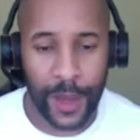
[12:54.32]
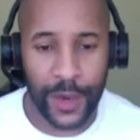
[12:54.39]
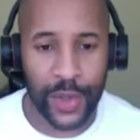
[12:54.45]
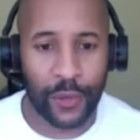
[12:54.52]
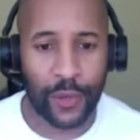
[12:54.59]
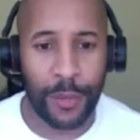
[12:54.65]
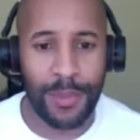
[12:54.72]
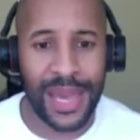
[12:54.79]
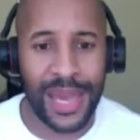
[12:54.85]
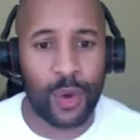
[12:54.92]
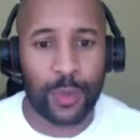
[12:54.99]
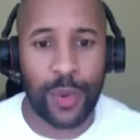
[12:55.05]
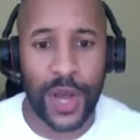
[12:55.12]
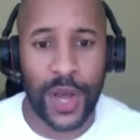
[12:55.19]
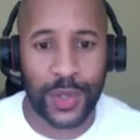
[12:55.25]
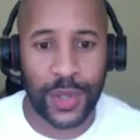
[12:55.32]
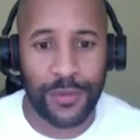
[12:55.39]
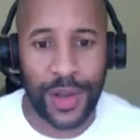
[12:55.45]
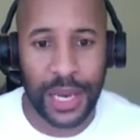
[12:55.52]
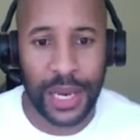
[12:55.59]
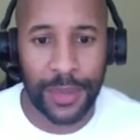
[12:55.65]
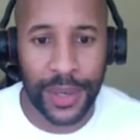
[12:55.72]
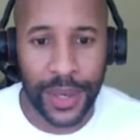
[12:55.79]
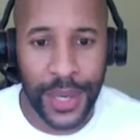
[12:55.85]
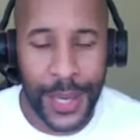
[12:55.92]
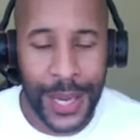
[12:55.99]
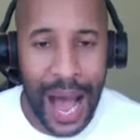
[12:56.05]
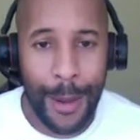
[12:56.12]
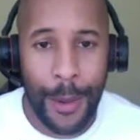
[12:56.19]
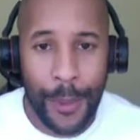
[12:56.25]
So for me, it was personal development.
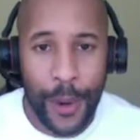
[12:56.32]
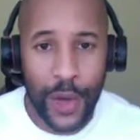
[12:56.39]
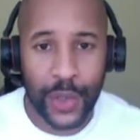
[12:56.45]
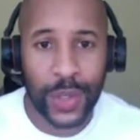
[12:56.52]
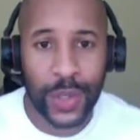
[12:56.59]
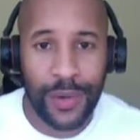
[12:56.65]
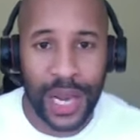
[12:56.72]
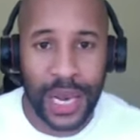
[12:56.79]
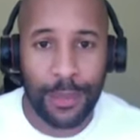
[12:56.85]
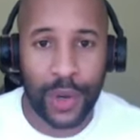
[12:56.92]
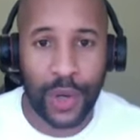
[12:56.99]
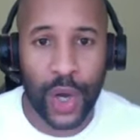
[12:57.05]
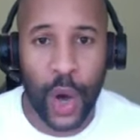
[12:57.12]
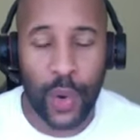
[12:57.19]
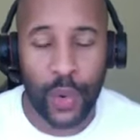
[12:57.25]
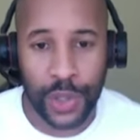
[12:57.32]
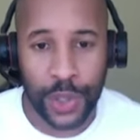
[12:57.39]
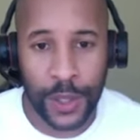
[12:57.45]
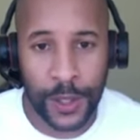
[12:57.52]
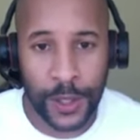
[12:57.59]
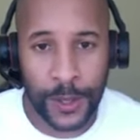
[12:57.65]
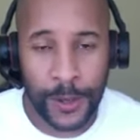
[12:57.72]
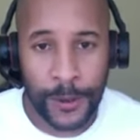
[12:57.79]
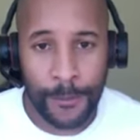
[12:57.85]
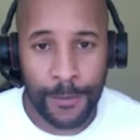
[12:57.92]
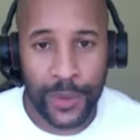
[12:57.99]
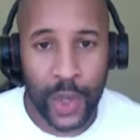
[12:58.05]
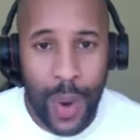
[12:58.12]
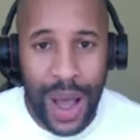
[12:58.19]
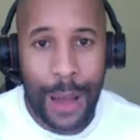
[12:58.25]
I'm a personal development coach.
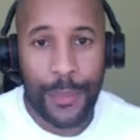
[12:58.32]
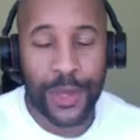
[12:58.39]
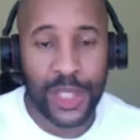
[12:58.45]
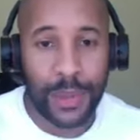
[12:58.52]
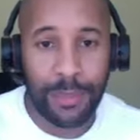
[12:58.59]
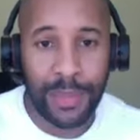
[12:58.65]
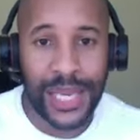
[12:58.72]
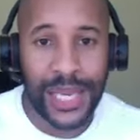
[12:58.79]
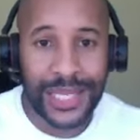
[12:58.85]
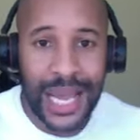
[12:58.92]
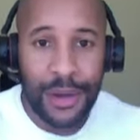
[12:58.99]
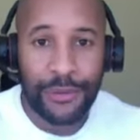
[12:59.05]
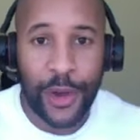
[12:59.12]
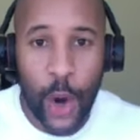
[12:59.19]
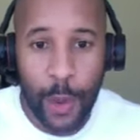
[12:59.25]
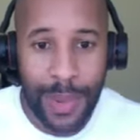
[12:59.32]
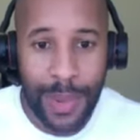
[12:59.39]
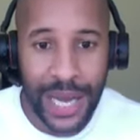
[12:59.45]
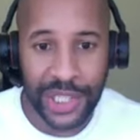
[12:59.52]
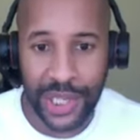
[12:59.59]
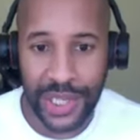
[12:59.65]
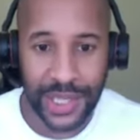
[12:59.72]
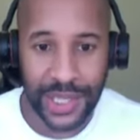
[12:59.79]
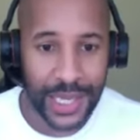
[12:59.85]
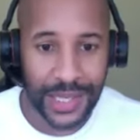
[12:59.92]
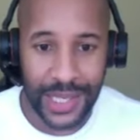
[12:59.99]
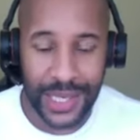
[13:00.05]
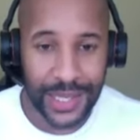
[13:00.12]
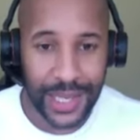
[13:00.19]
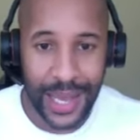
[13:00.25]
So what happened to me is I failed my
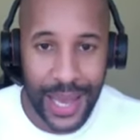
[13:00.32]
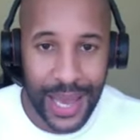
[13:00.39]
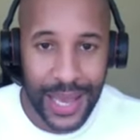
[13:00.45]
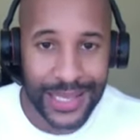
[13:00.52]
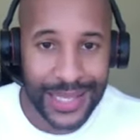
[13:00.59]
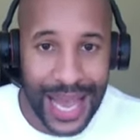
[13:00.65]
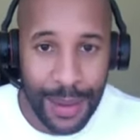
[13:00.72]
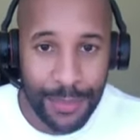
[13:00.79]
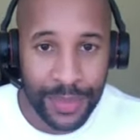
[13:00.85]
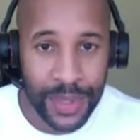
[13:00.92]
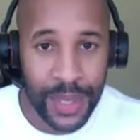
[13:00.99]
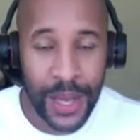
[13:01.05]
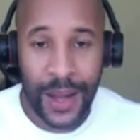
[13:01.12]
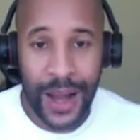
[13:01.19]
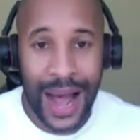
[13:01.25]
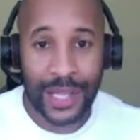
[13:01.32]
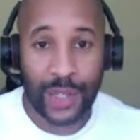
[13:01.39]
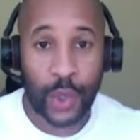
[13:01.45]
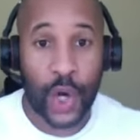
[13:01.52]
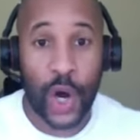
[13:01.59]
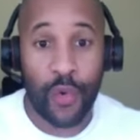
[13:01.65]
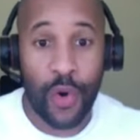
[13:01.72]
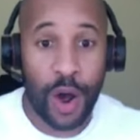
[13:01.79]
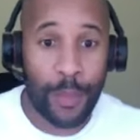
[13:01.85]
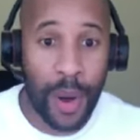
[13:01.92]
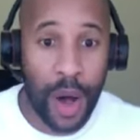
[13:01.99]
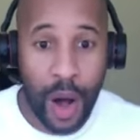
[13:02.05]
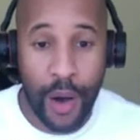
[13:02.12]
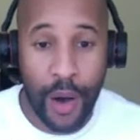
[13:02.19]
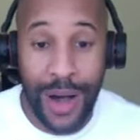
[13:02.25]
GCSE exams. I took a wrong
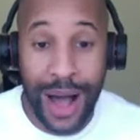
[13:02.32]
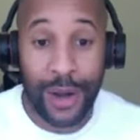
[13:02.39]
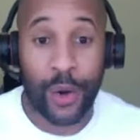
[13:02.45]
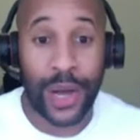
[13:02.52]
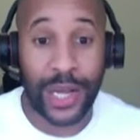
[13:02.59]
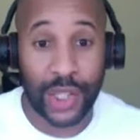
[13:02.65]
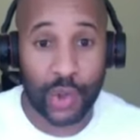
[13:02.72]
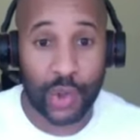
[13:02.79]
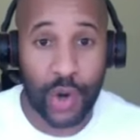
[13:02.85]
path. I got into